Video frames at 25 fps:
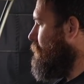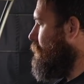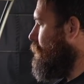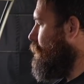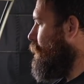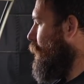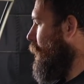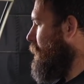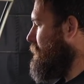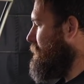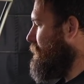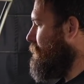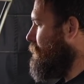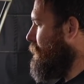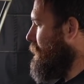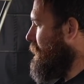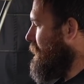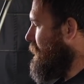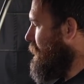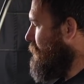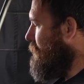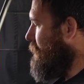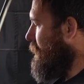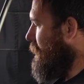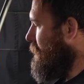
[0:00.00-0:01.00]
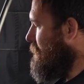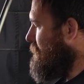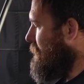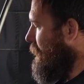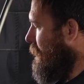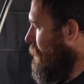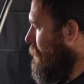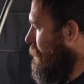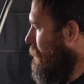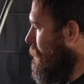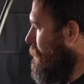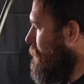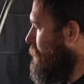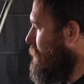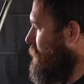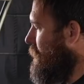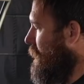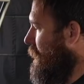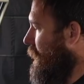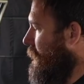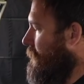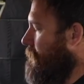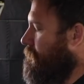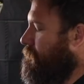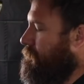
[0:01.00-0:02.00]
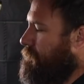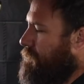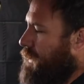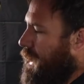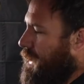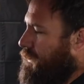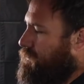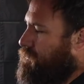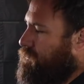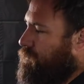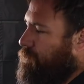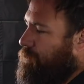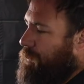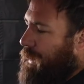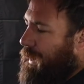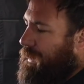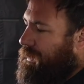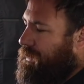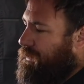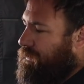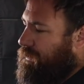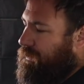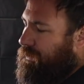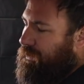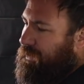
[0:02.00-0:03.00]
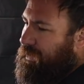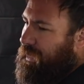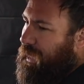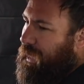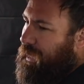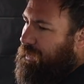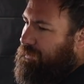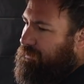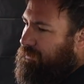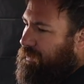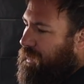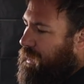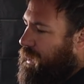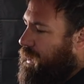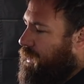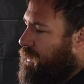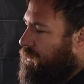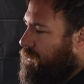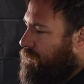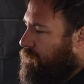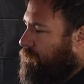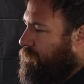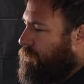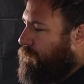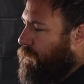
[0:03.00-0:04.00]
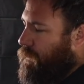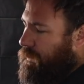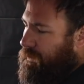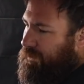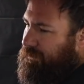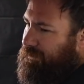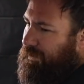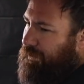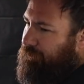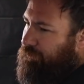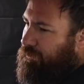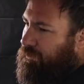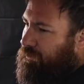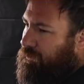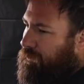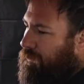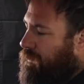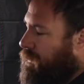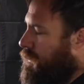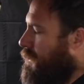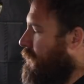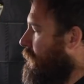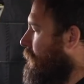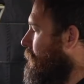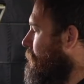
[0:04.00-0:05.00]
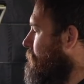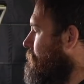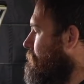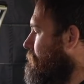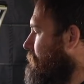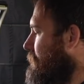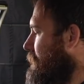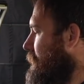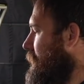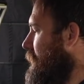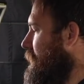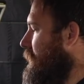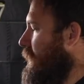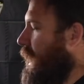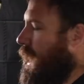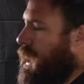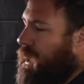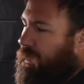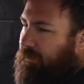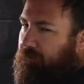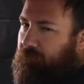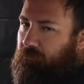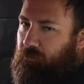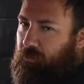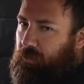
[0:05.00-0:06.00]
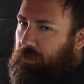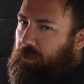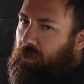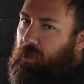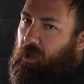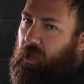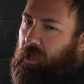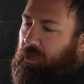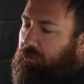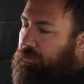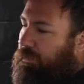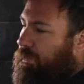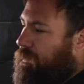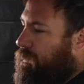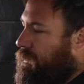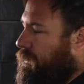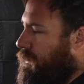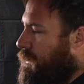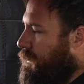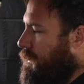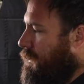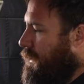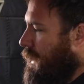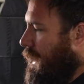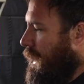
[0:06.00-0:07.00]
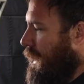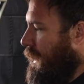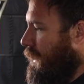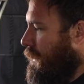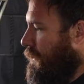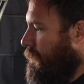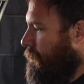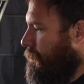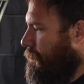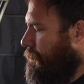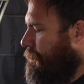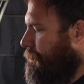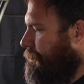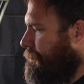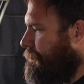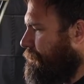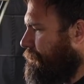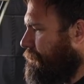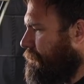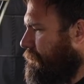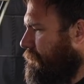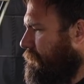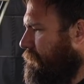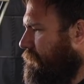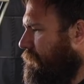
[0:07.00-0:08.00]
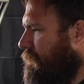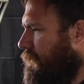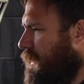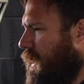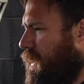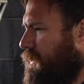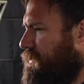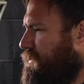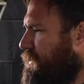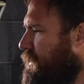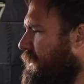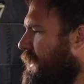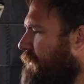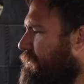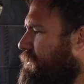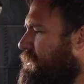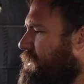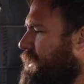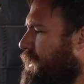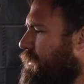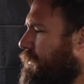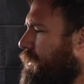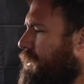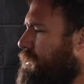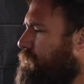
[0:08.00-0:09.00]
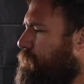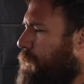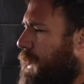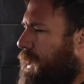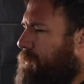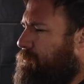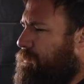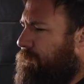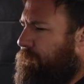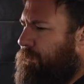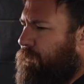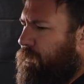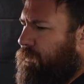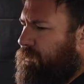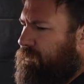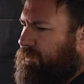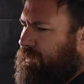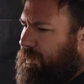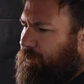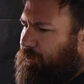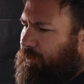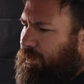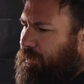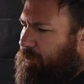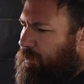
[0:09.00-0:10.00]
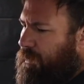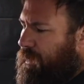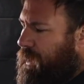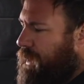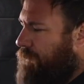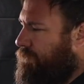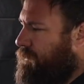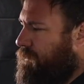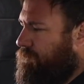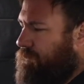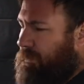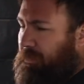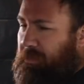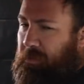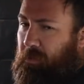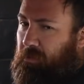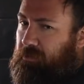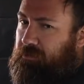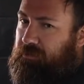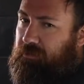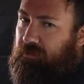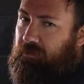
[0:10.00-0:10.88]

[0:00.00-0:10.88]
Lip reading: possibly giving it some sort of extra backing that the Ks are 47, you can't rely on it. I do have a dereg paper for it somewhere, but I haven't even thought to